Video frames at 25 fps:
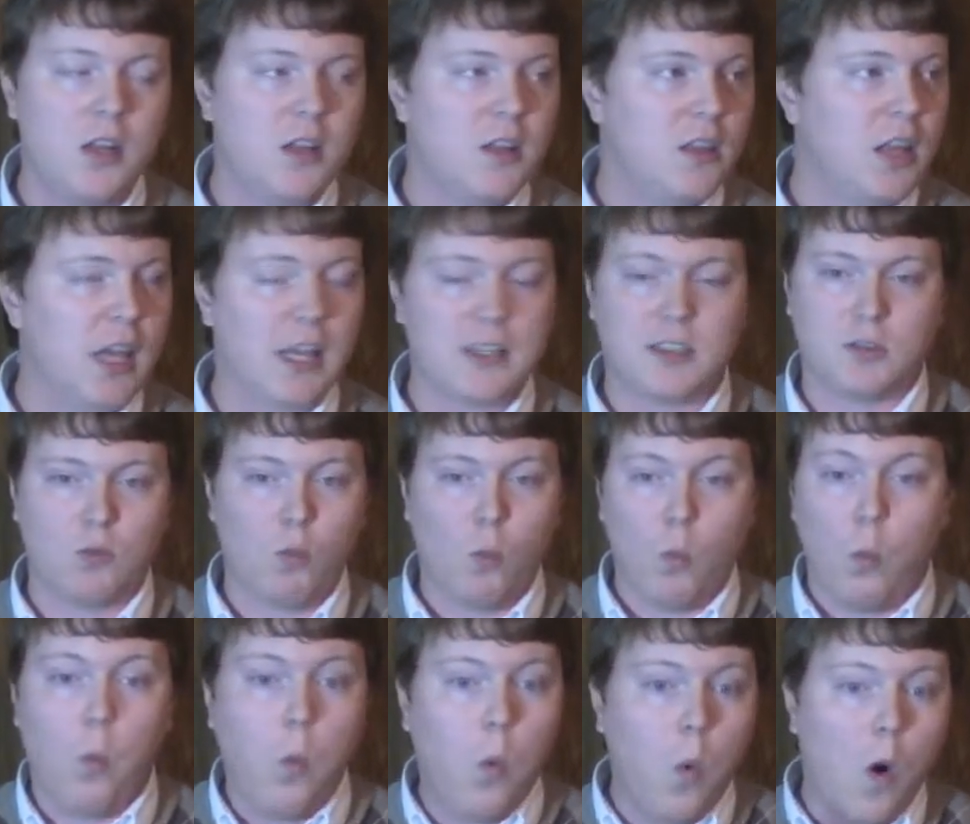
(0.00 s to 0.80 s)
That's
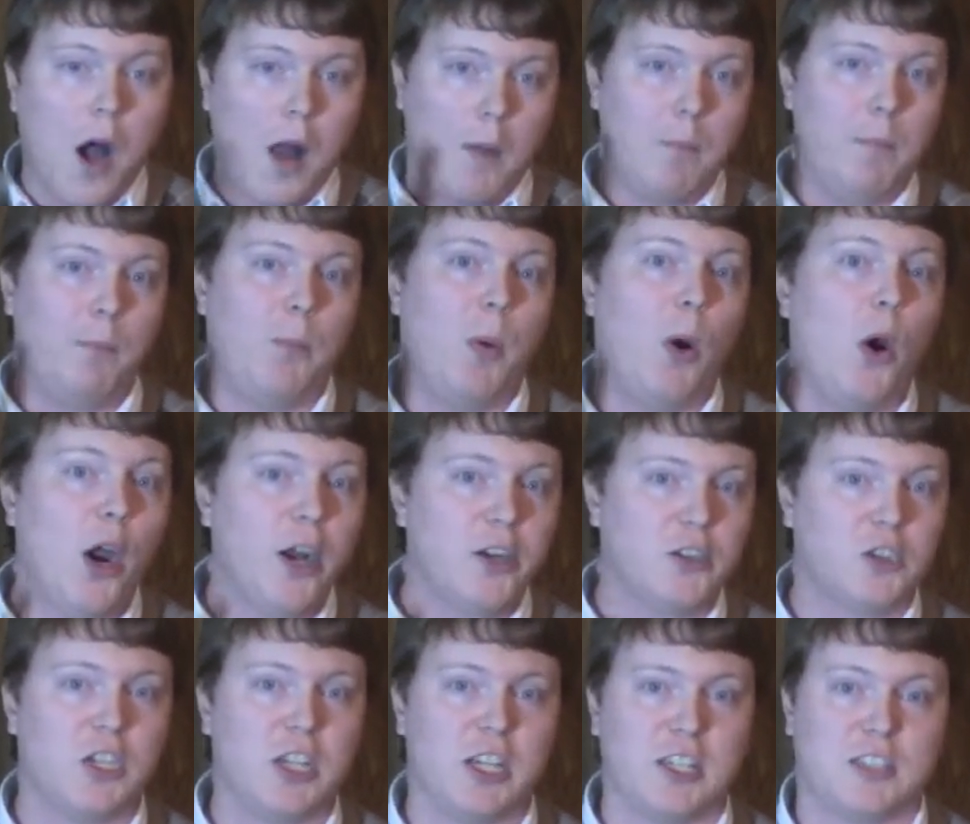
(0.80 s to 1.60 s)
one
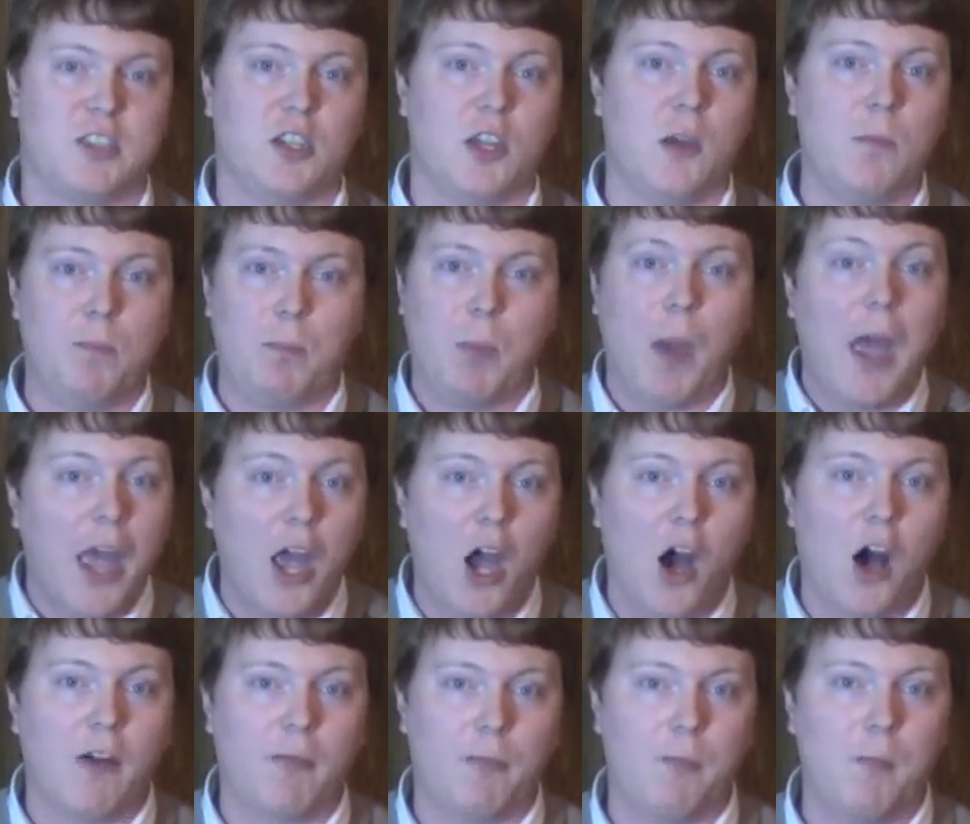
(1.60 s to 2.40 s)
purchase can pay
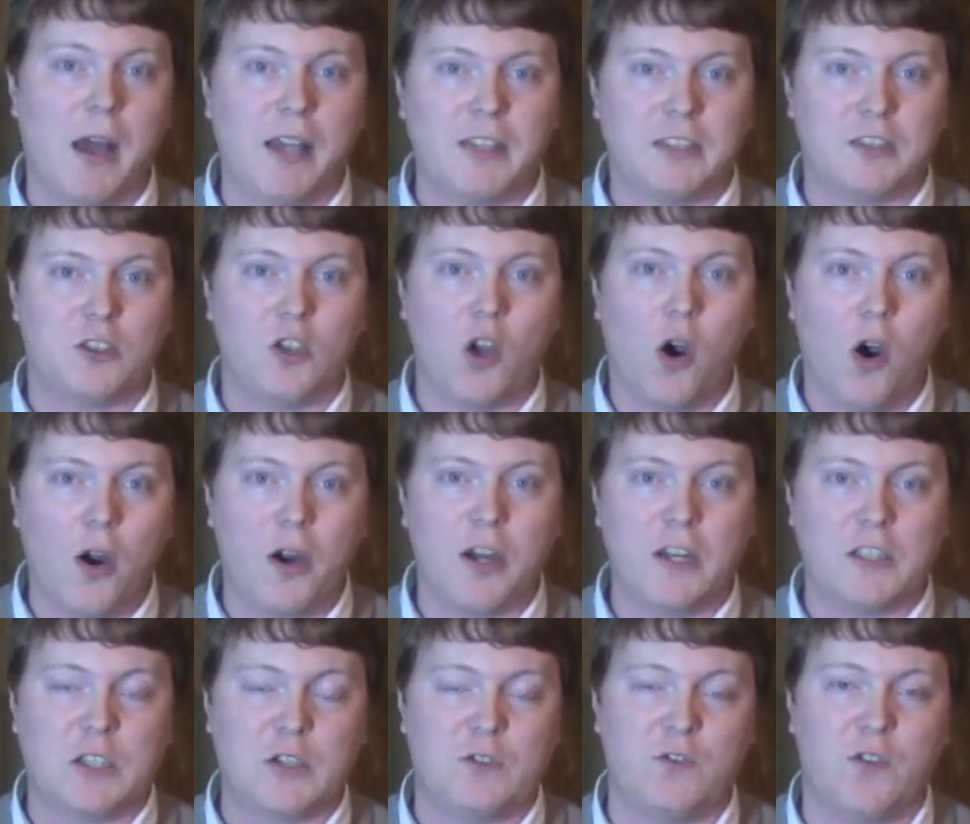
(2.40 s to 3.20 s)
off my
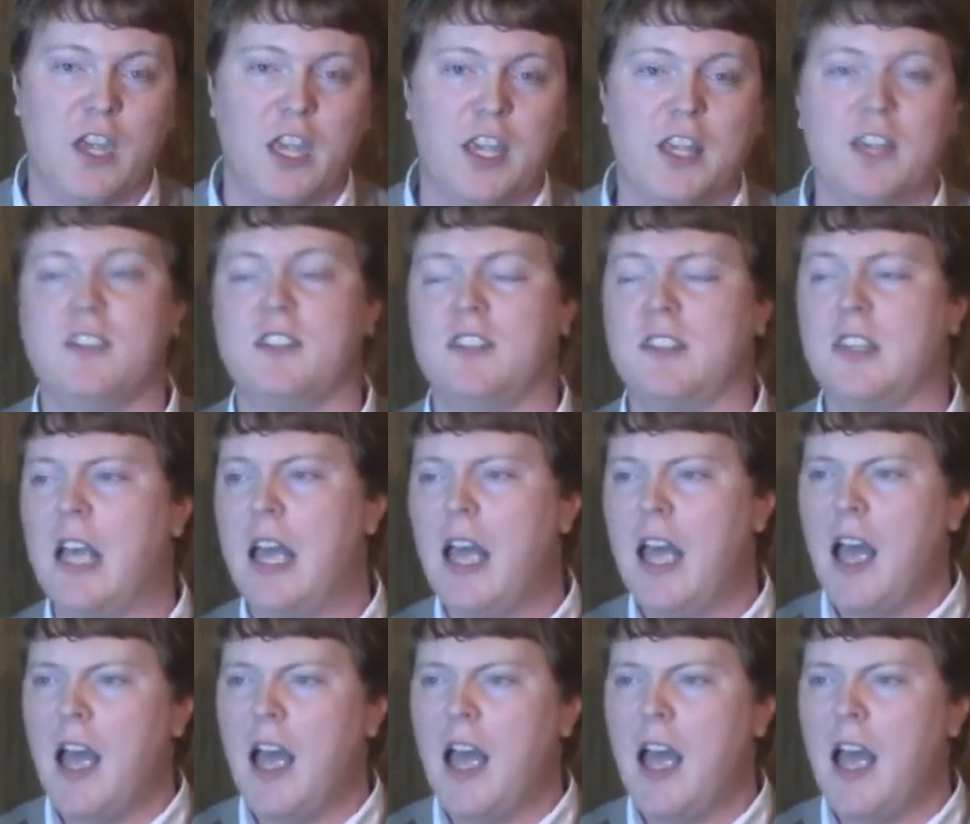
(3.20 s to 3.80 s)
storage fees.